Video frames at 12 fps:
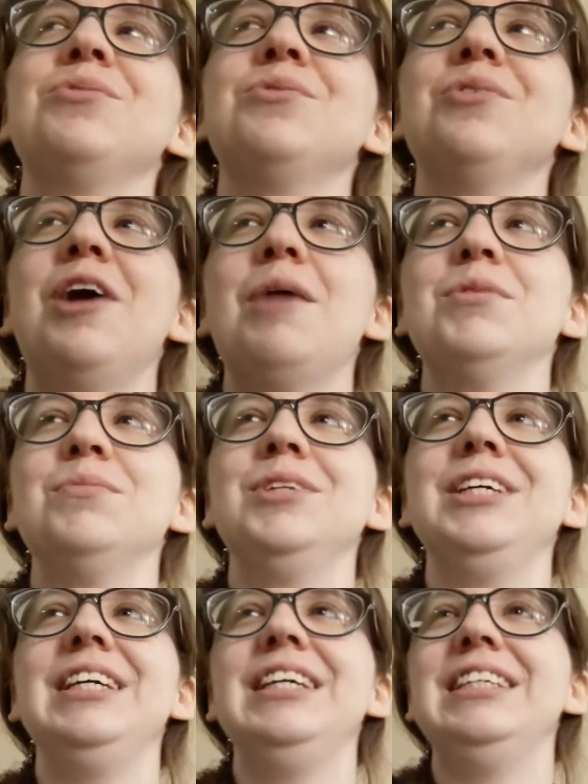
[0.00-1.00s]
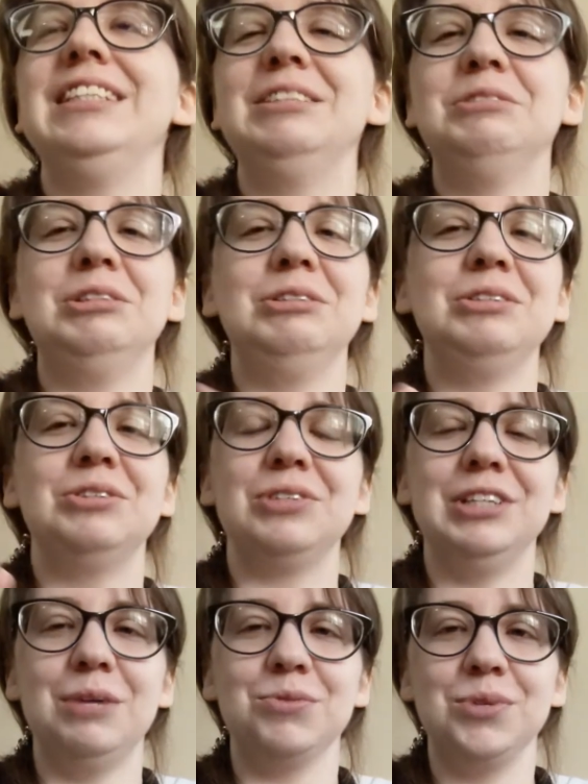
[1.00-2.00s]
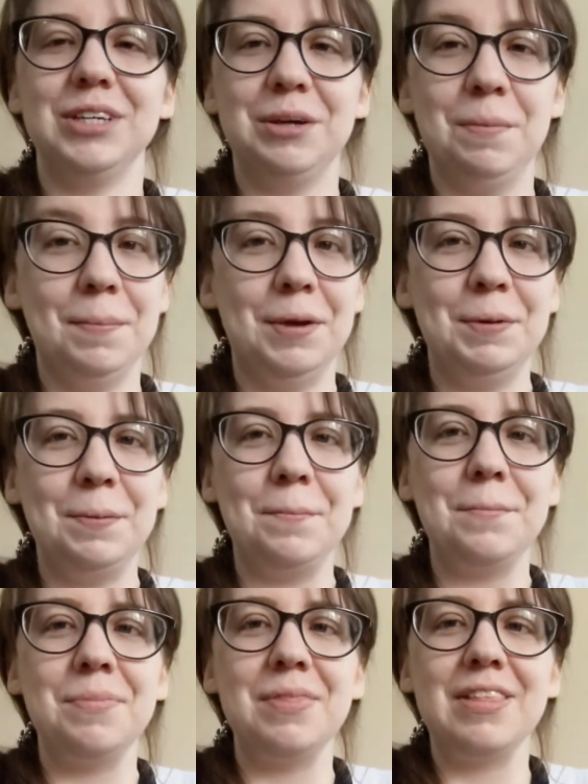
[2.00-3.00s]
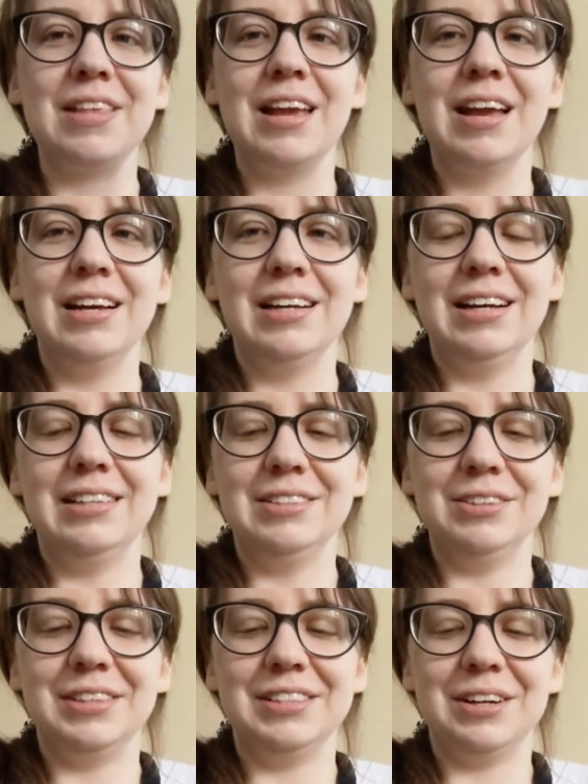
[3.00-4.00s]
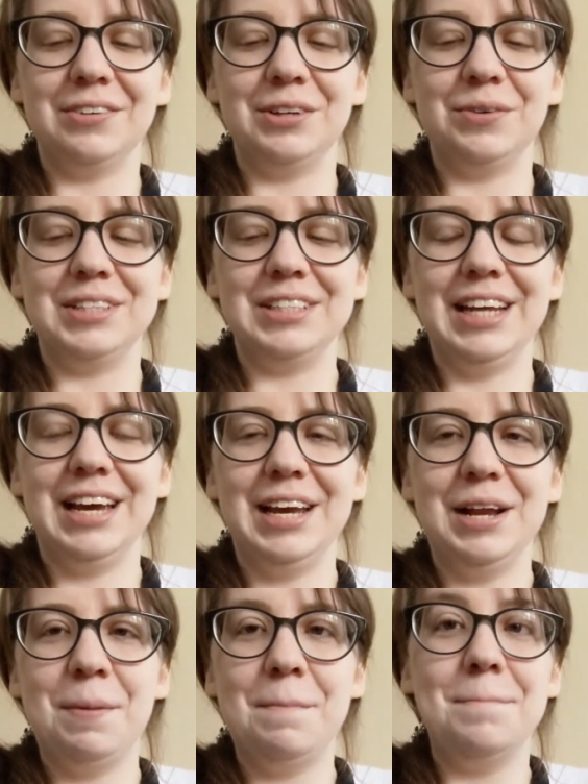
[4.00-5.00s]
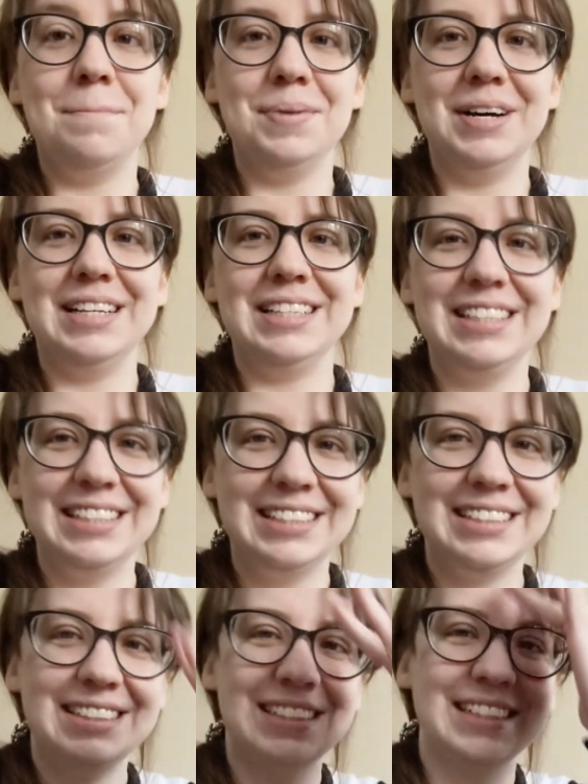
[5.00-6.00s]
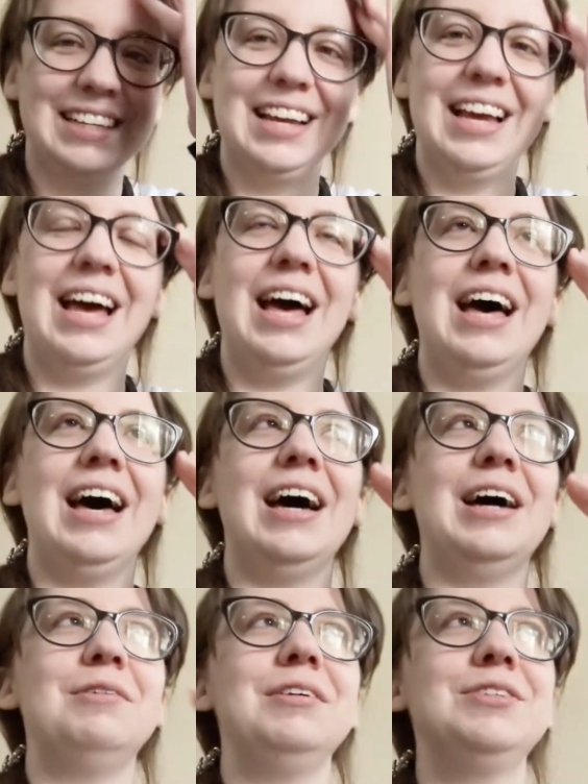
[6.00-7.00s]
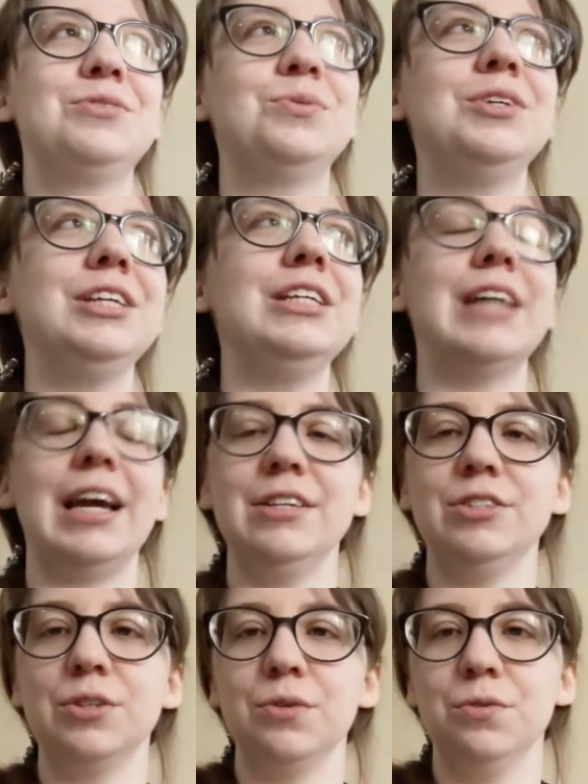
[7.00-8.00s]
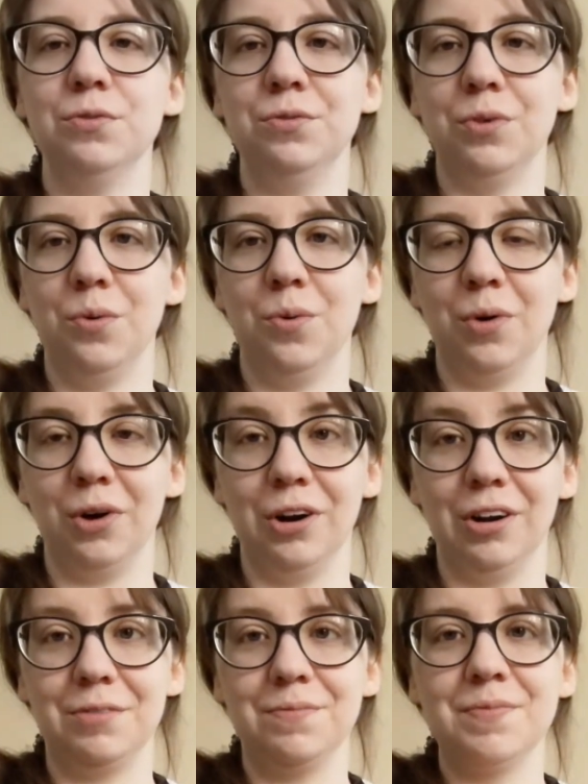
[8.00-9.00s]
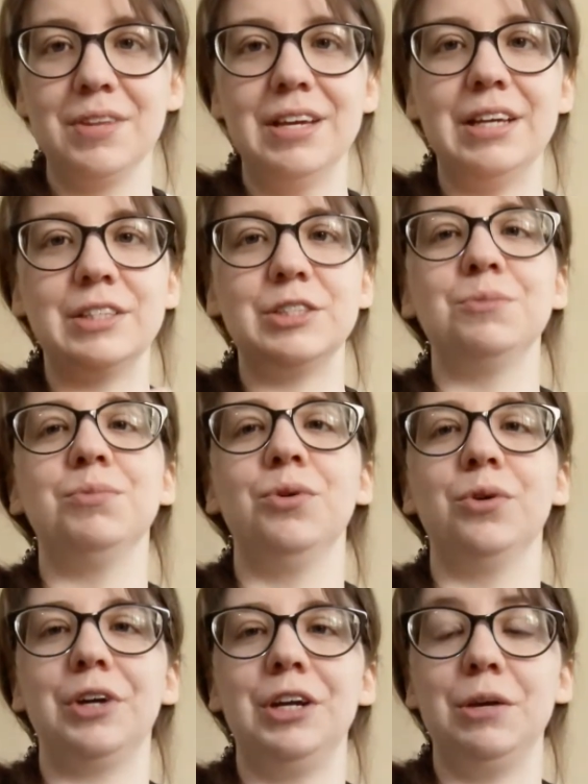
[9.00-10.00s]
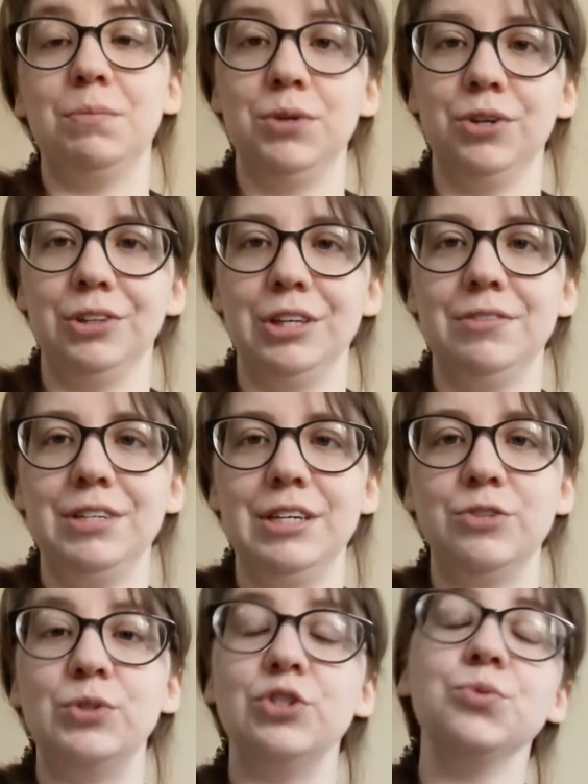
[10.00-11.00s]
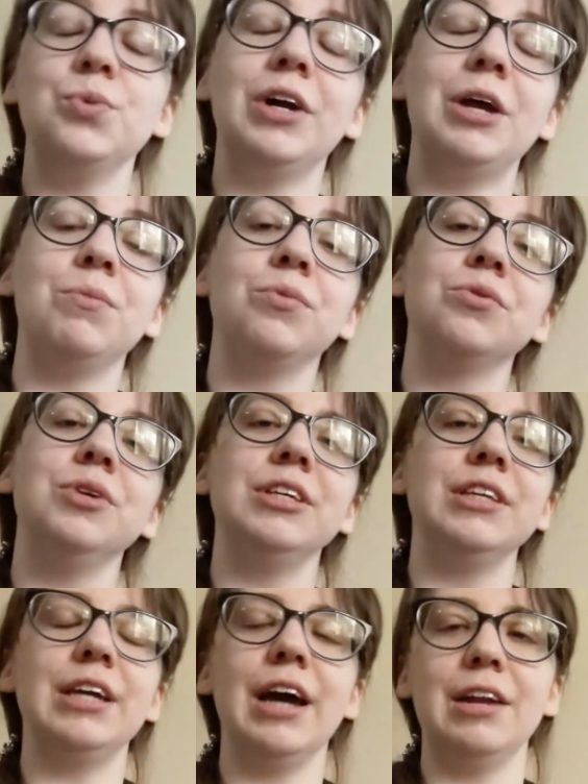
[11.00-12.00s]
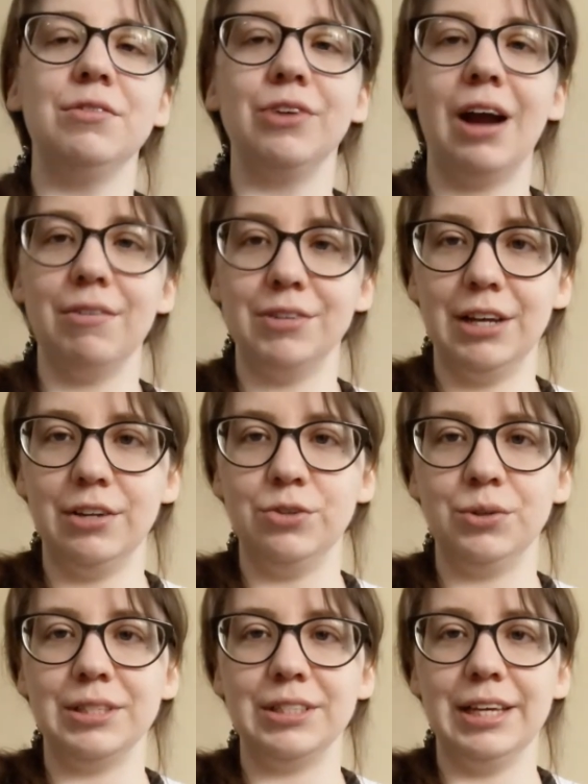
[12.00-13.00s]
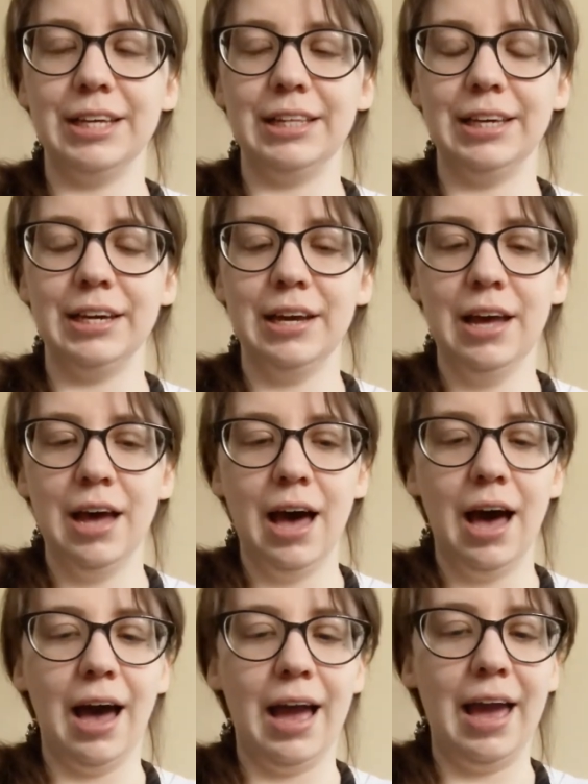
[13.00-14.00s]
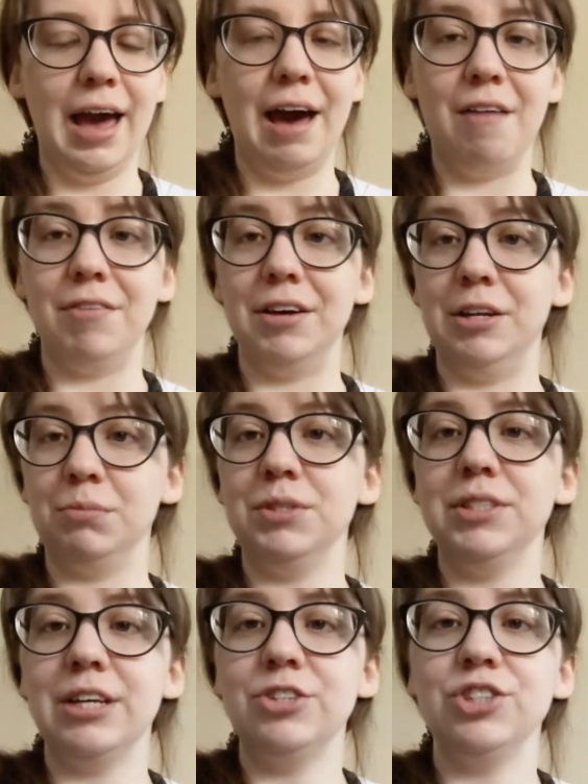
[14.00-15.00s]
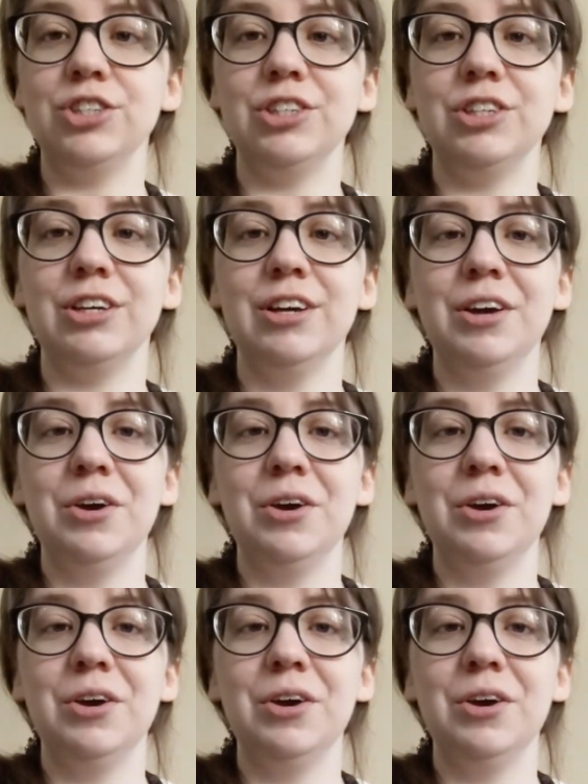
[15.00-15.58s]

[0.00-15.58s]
probably maybe 3 times a week, maybe. So it's not really once a day, but it's really nice for exploring pure leaf teas, which is what I'm really kind of gravitating towards lately. I have an obsession